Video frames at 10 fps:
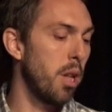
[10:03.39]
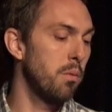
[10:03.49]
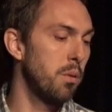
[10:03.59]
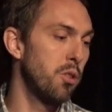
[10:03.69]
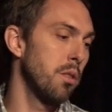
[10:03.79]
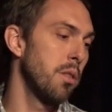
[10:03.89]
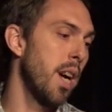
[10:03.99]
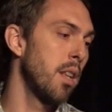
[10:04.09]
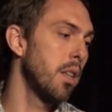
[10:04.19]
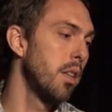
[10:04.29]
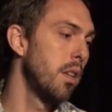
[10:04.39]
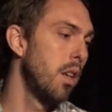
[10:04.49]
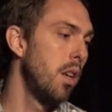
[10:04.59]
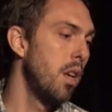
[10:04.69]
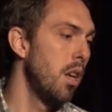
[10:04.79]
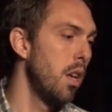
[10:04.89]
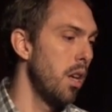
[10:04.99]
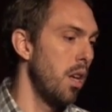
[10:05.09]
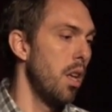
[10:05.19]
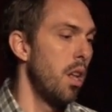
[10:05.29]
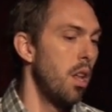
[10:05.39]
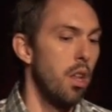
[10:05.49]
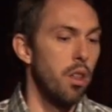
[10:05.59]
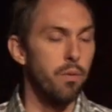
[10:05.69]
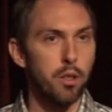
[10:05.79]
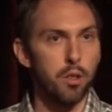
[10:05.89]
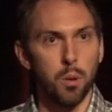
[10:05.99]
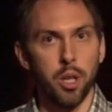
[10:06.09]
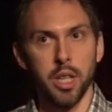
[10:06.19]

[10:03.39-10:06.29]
cloud future reality. The first one